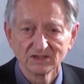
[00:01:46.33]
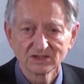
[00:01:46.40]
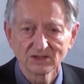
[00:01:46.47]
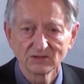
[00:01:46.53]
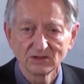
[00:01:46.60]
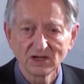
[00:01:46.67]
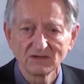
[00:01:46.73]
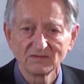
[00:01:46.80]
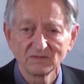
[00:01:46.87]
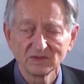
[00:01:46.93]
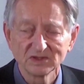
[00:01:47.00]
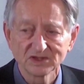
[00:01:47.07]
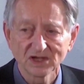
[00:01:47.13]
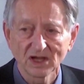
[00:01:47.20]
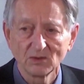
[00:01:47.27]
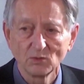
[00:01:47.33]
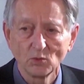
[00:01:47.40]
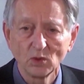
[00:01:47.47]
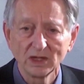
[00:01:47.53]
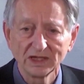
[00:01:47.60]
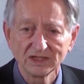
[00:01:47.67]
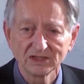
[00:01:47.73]
So governments are
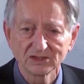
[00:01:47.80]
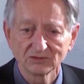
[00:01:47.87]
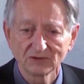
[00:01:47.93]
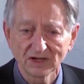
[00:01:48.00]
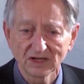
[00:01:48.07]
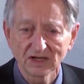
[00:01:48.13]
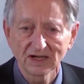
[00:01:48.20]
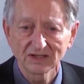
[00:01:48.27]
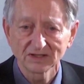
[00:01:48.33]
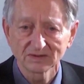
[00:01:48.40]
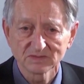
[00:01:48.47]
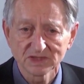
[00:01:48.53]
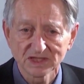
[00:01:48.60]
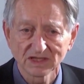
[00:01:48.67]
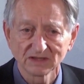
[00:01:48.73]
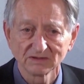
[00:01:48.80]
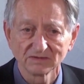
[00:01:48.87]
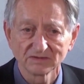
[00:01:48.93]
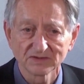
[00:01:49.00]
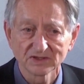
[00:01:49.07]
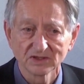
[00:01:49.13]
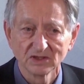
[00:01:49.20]
unwilling to regulate
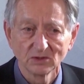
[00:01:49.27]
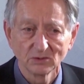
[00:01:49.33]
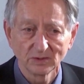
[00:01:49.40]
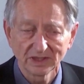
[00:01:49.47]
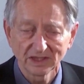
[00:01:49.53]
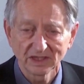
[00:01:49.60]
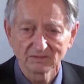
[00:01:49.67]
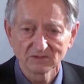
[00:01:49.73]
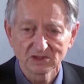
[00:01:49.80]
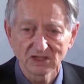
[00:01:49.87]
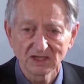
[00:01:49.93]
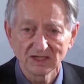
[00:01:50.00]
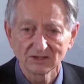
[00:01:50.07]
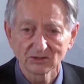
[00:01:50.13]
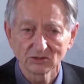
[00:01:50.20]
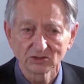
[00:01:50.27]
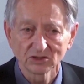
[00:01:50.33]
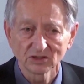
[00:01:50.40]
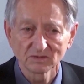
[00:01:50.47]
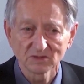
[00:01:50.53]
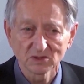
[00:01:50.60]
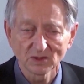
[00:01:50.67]
themselves when it comes to lethal
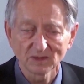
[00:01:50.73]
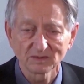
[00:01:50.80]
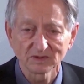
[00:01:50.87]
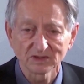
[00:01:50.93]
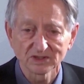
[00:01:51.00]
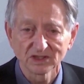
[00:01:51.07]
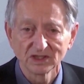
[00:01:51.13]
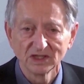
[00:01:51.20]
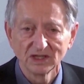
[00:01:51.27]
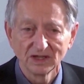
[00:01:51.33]
autonomous weapons.